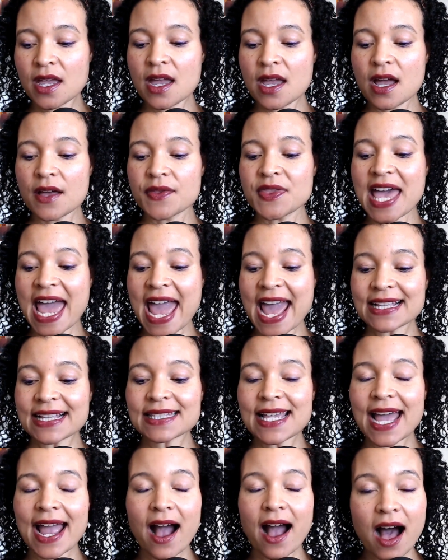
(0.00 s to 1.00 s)
The
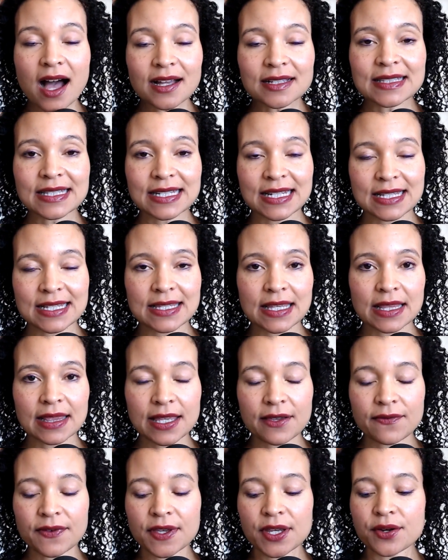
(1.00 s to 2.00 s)
antioxidants in
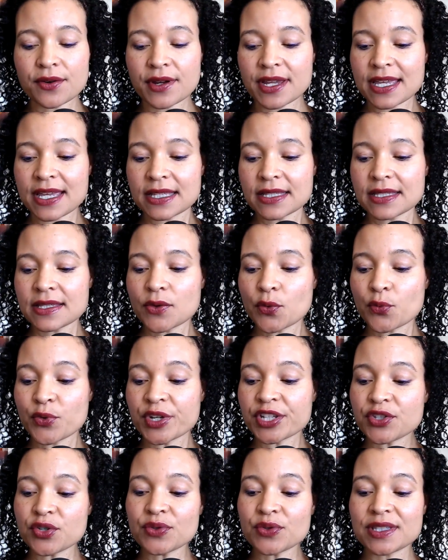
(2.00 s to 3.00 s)
leafy greens
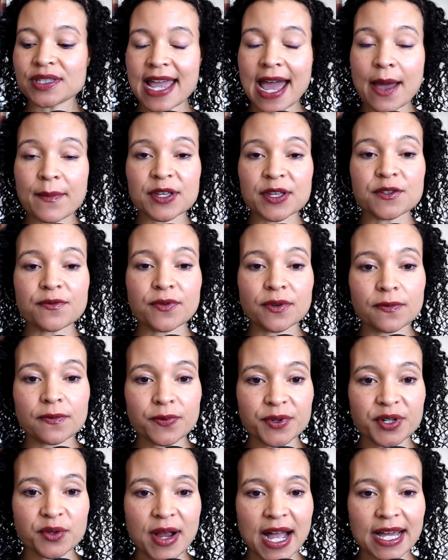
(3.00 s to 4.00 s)
reduce damage from
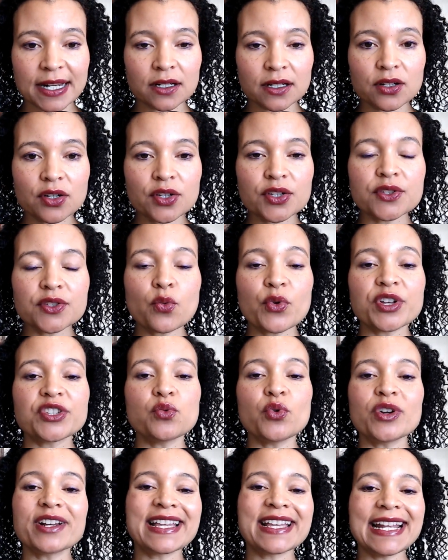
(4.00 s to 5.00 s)
free radicals, which
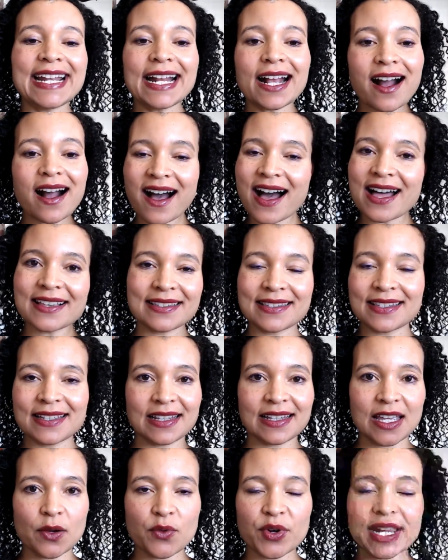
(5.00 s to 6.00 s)
we're getting
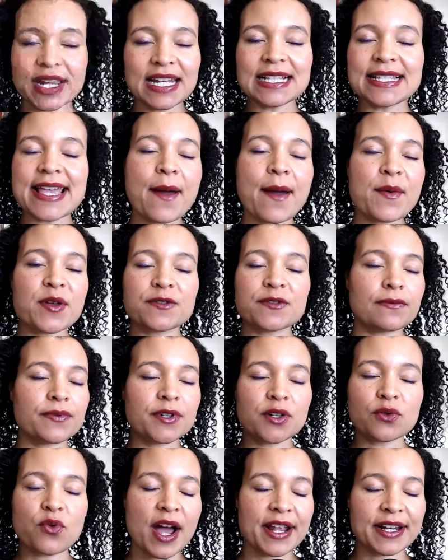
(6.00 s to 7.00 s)
constantly. We're getting damage from free
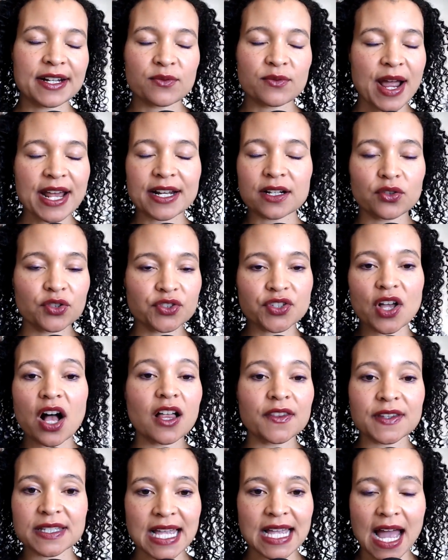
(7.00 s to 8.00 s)
radicals all
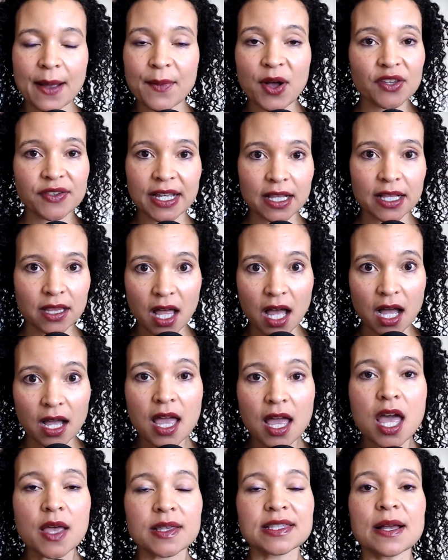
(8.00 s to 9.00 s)
the time, all day long.
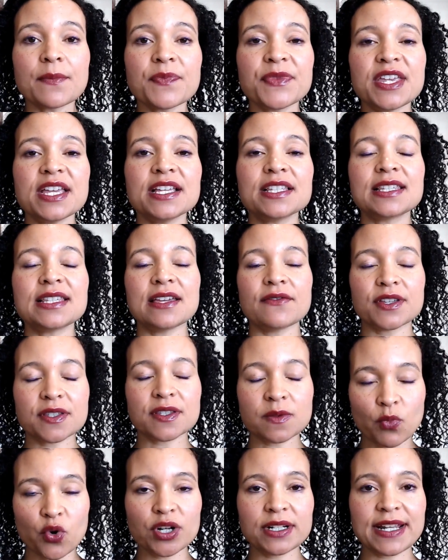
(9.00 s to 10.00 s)
Some things give us
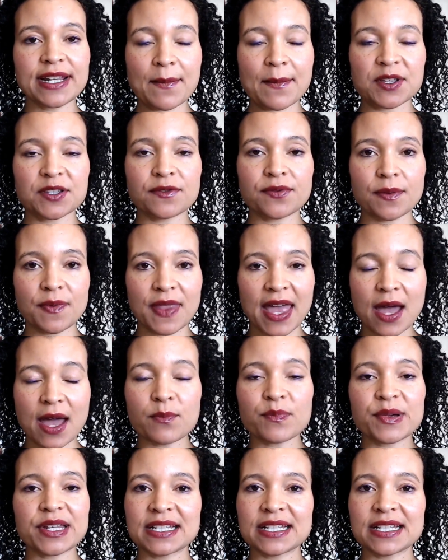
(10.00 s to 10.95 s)
more damage from that, but